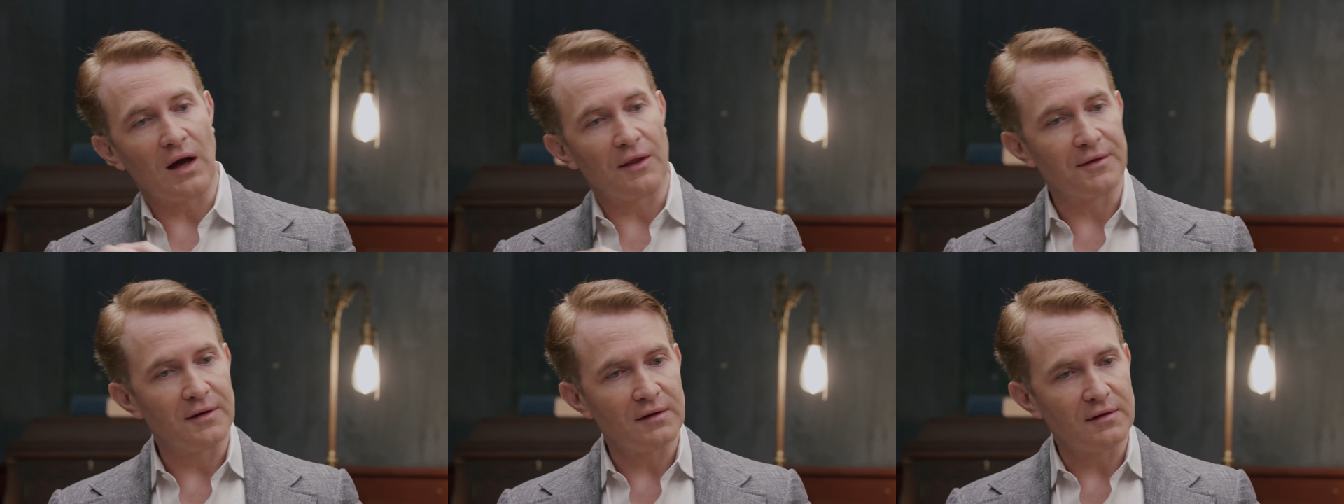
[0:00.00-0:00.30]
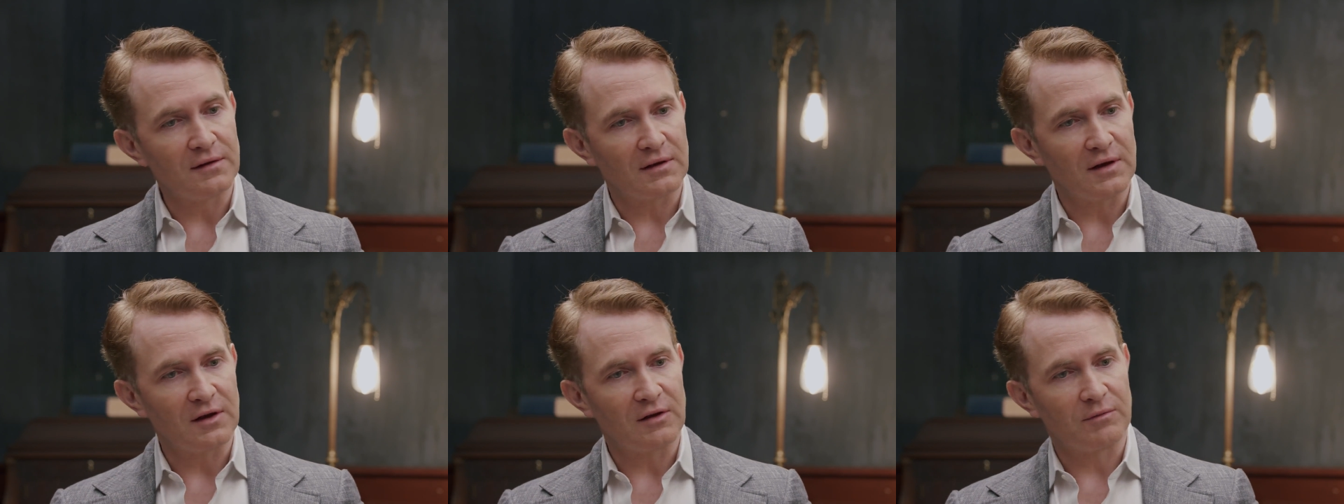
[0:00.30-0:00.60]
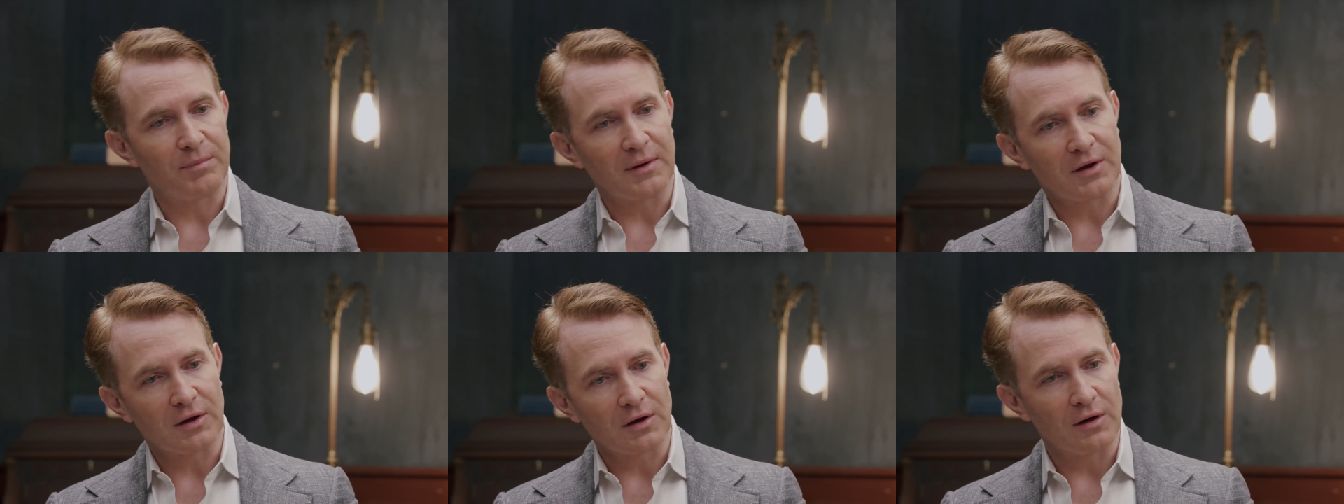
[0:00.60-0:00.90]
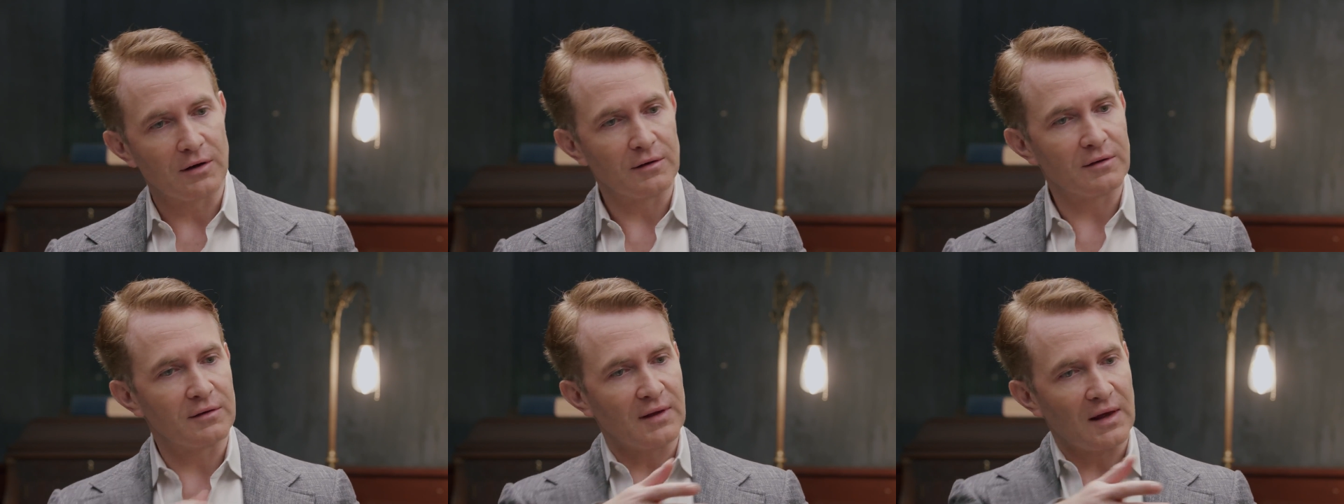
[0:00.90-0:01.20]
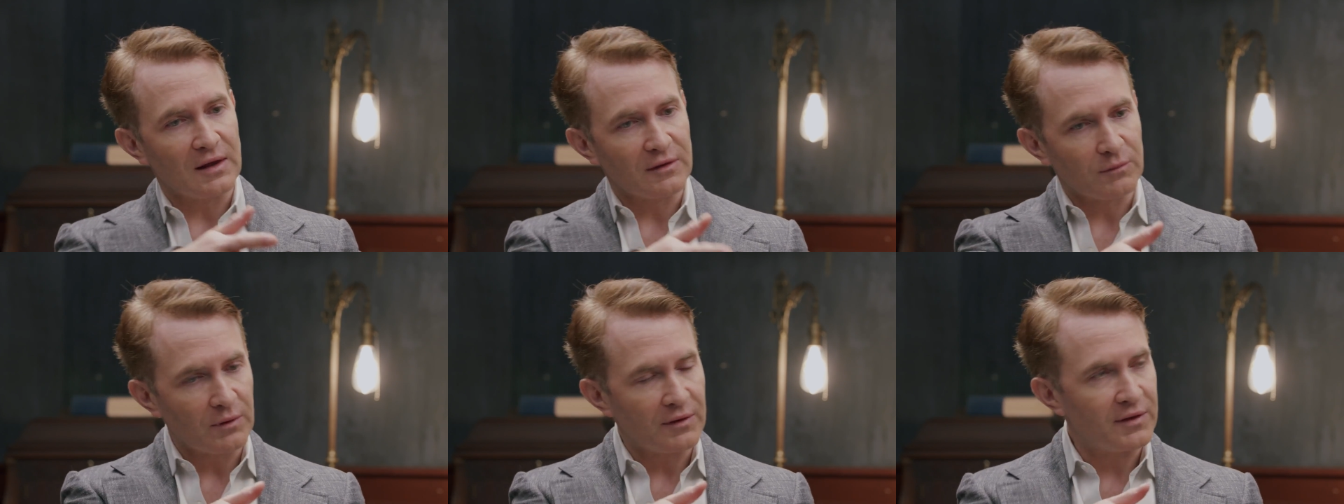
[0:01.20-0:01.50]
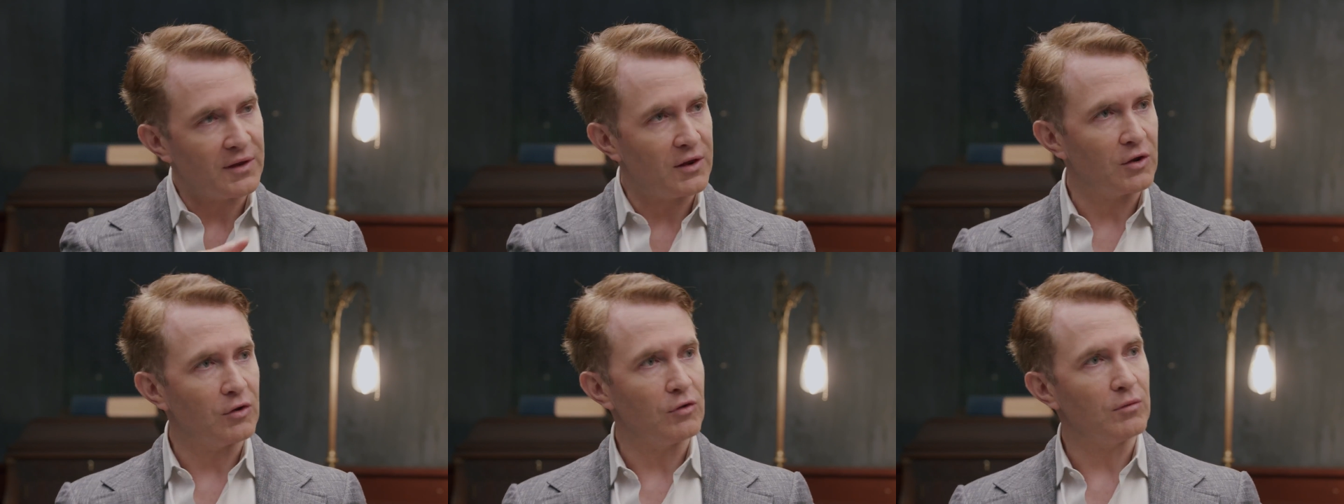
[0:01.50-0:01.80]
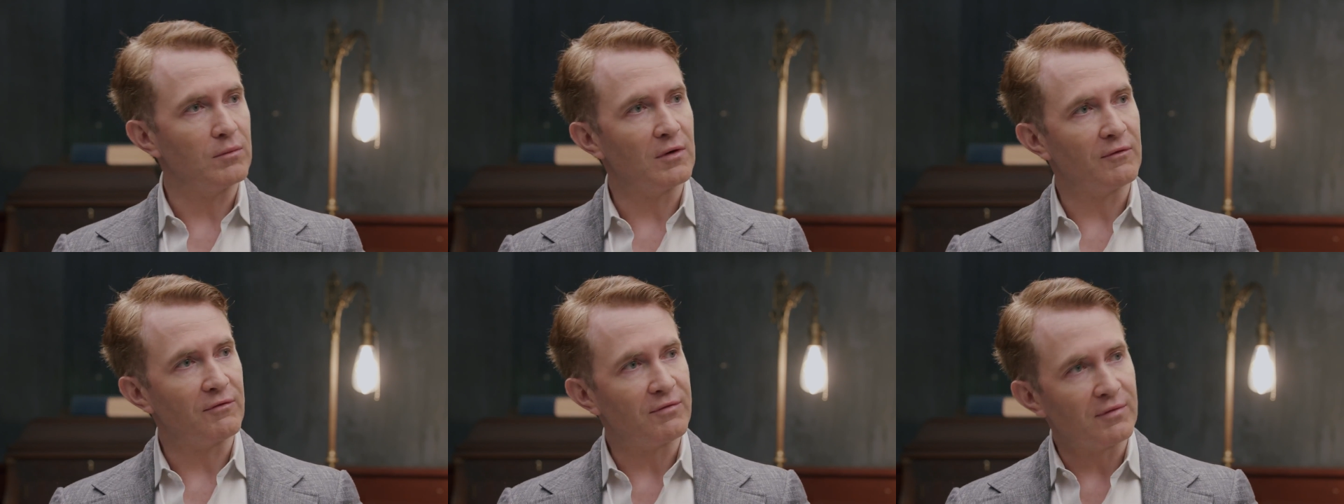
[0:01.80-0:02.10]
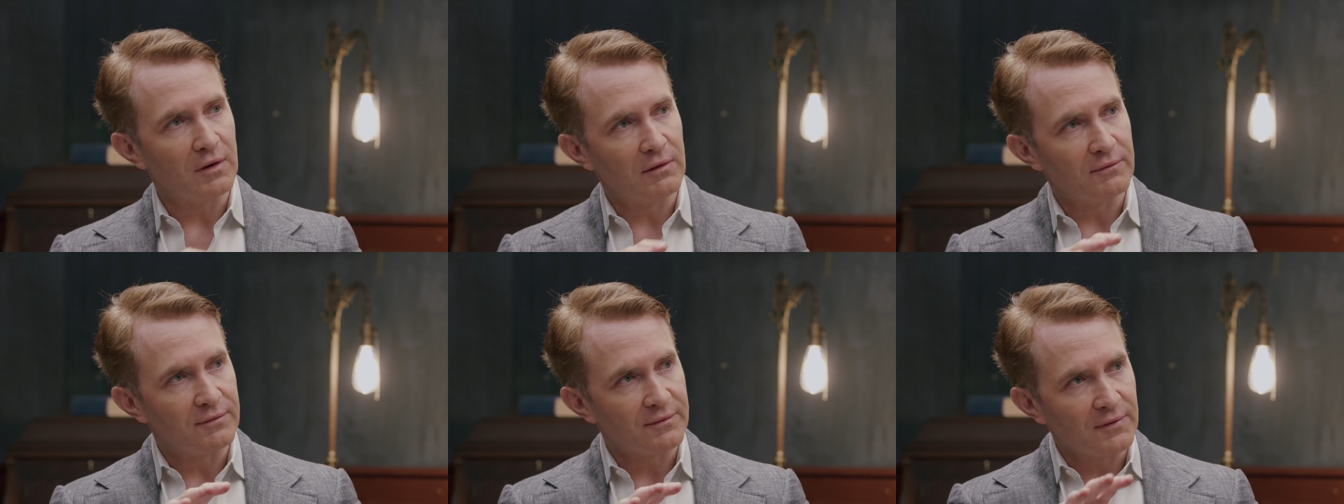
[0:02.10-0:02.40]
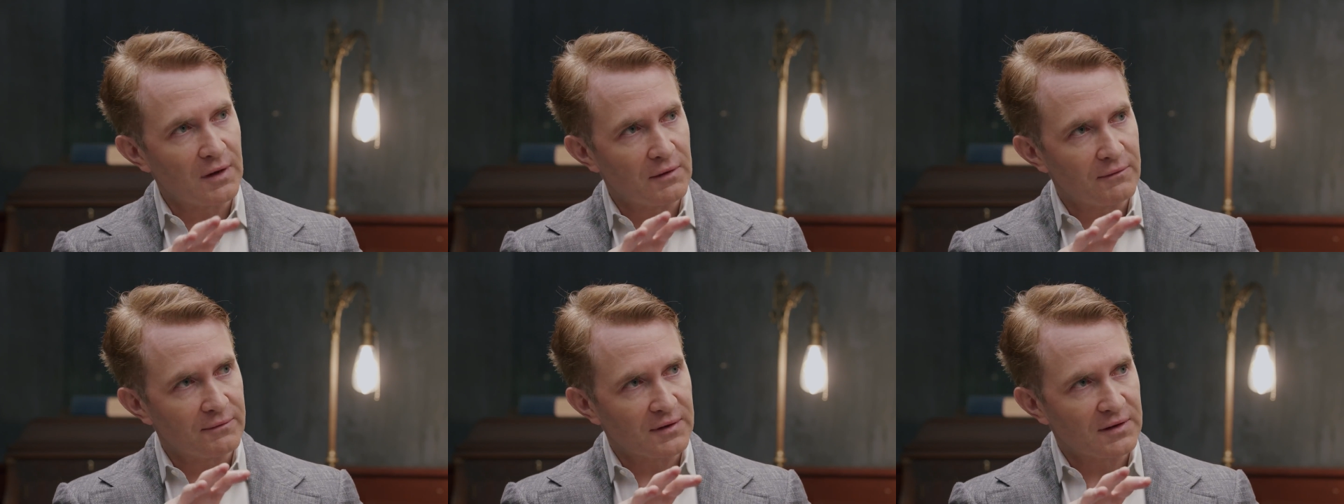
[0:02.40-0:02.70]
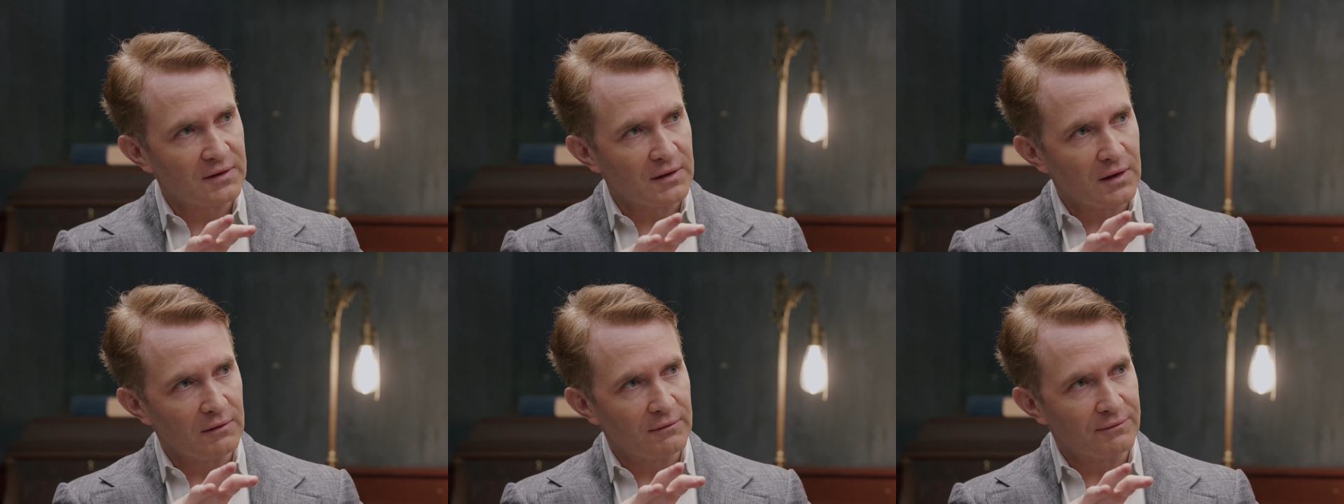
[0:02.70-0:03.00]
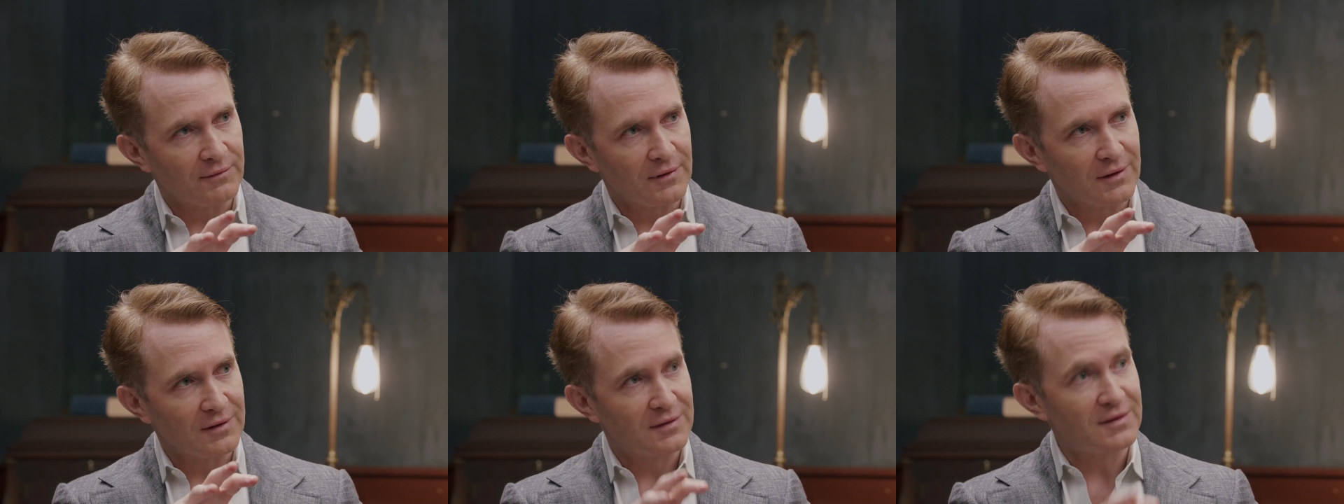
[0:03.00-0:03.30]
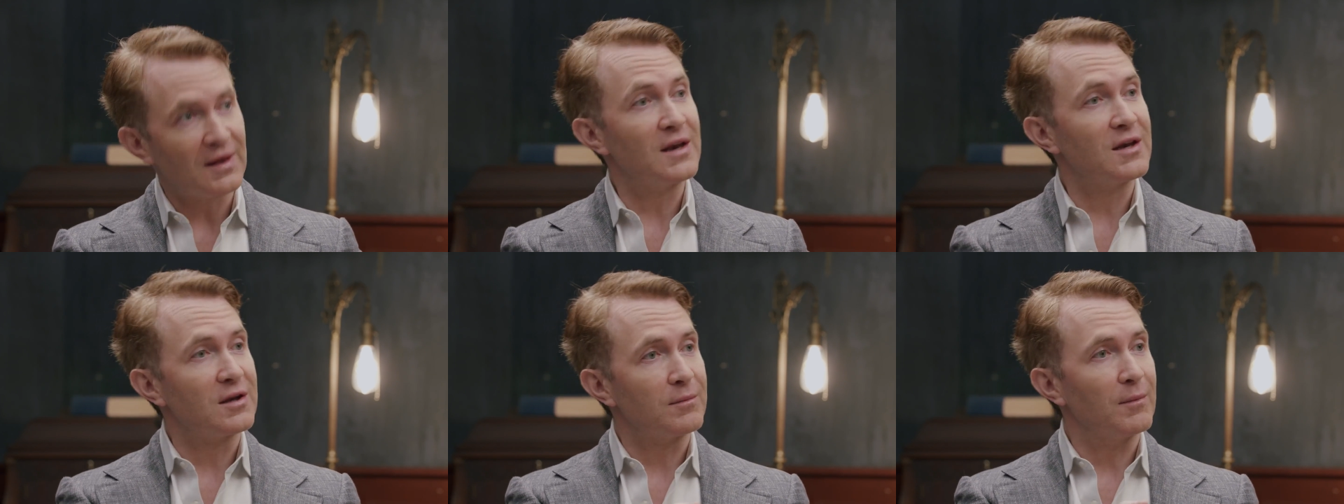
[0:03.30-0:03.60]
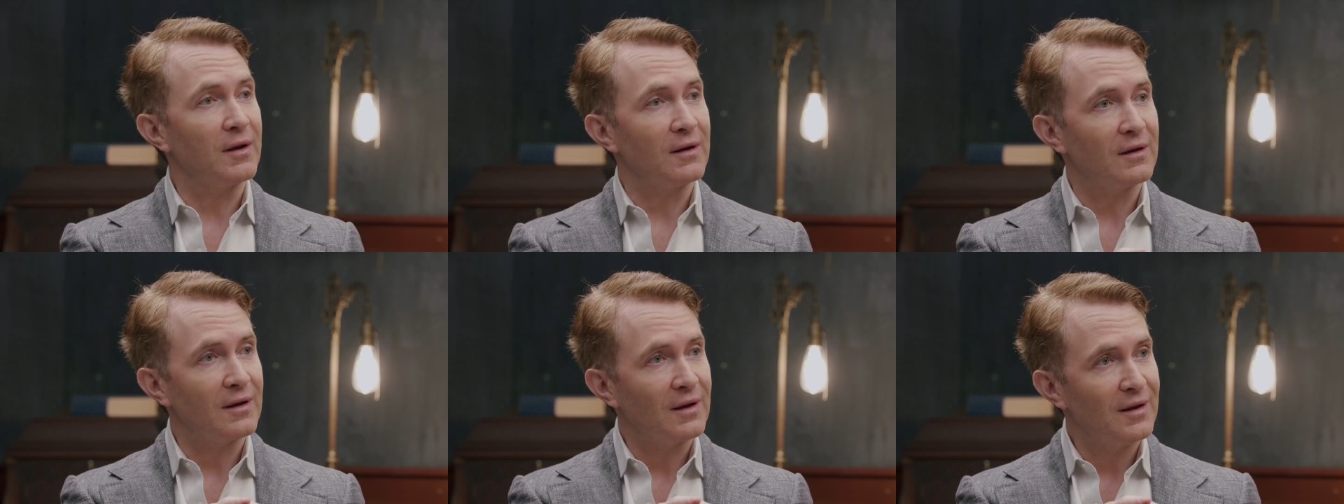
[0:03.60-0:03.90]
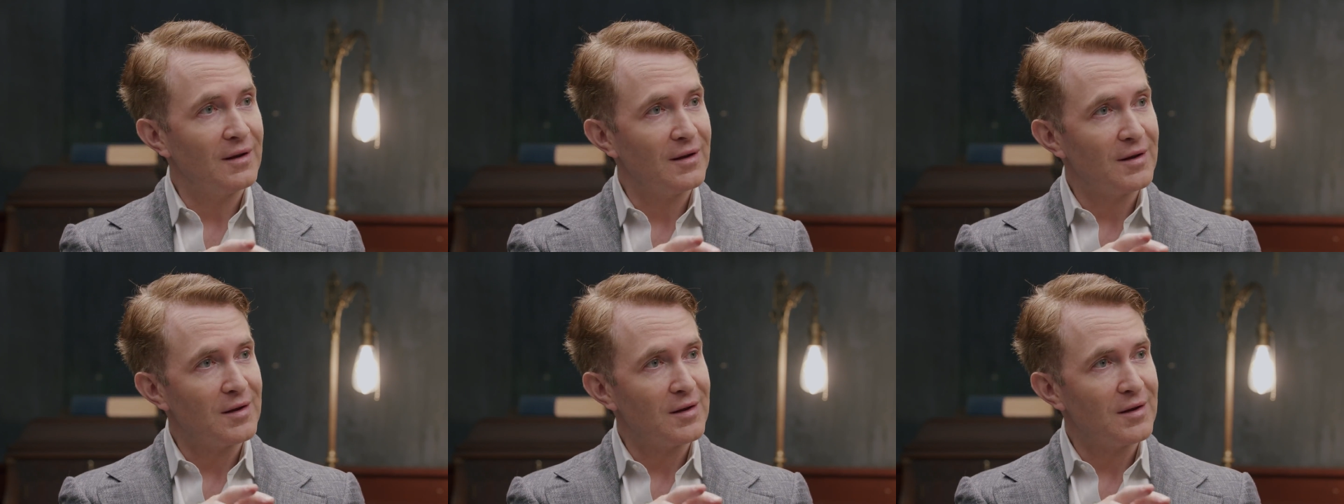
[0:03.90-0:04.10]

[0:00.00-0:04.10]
Others, it's because, as with Hume, of a sentiment